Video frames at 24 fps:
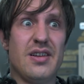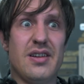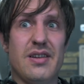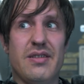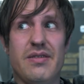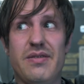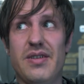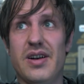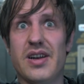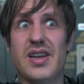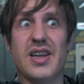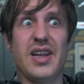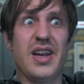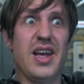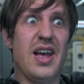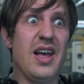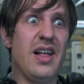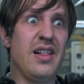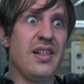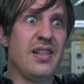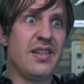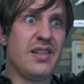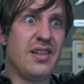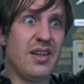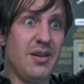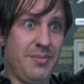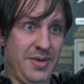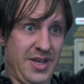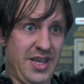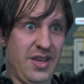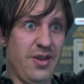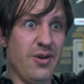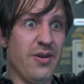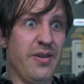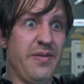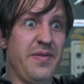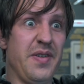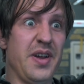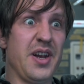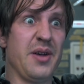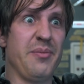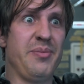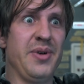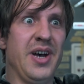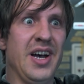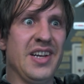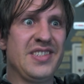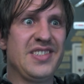Fucking hell, I bet you're fun
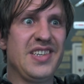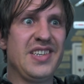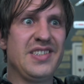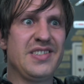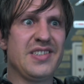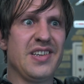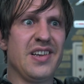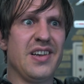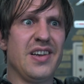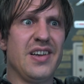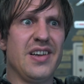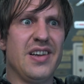at parties.